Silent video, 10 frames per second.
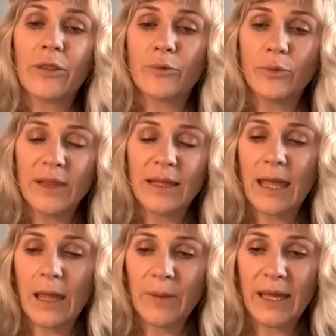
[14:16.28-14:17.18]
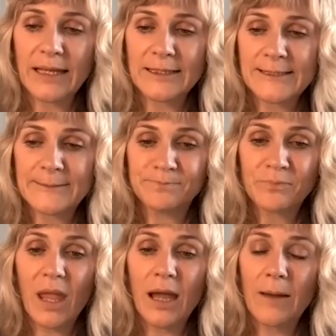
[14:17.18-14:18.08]
through their campaigns.
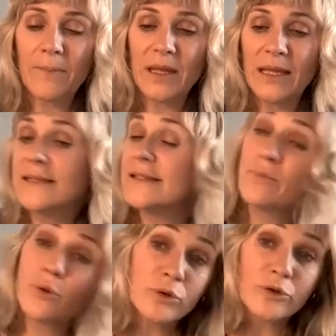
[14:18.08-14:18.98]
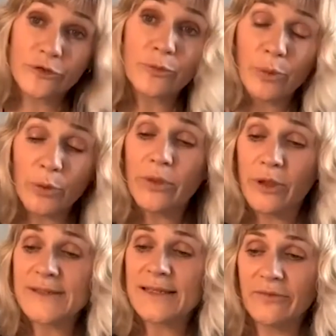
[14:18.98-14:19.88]
And it's important to support
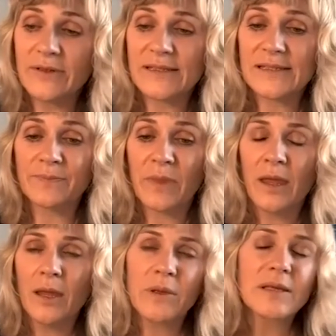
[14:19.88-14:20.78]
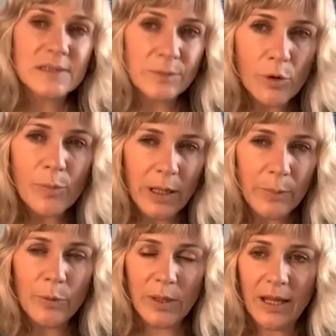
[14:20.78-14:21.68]
those efforts, because the more
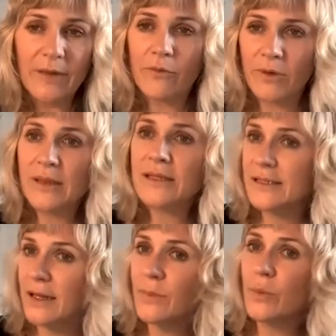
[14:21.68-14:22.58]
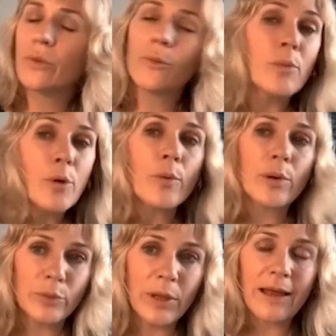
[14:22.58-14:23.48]
people we have around the table, the more
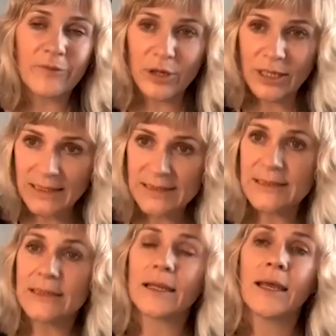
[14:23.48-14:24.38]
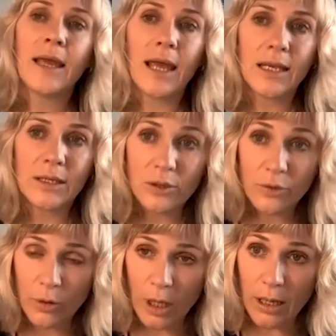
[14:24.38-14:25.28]
we will have a holistic and
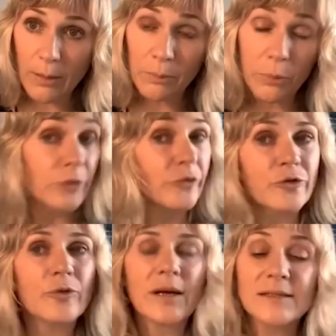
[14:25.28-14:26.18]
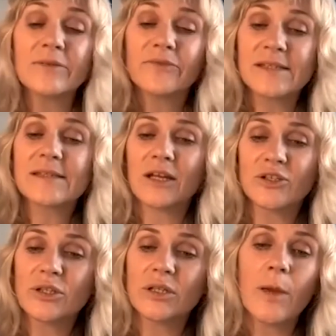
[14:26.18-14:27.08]
constructive
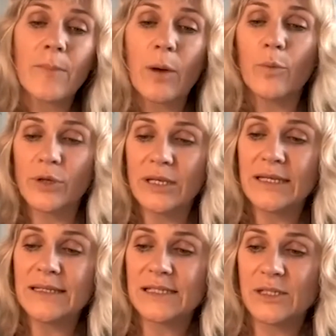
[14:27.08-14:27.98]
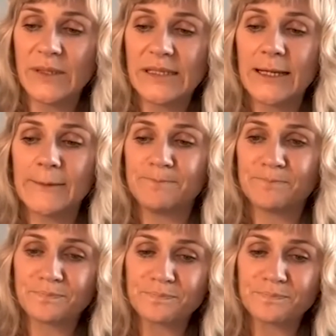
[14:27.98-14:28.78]
discussion about what needs to be done.